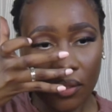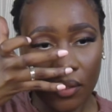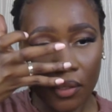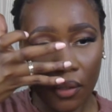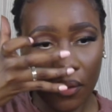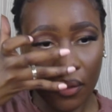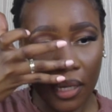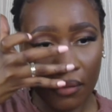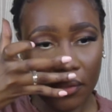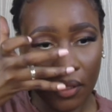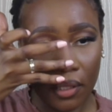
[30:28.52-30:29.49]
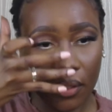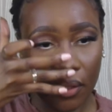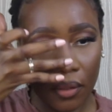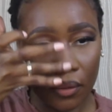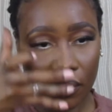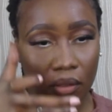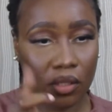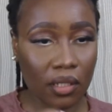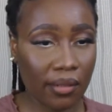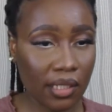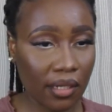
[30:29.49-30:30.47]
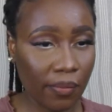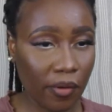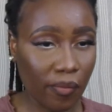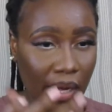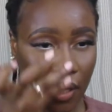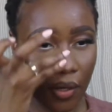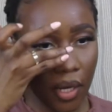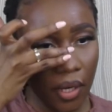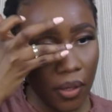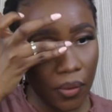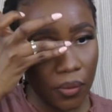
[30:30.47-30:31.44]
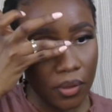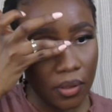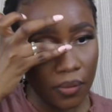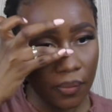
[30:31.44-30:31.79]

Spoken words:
So I'm going to go into the tip of my nose,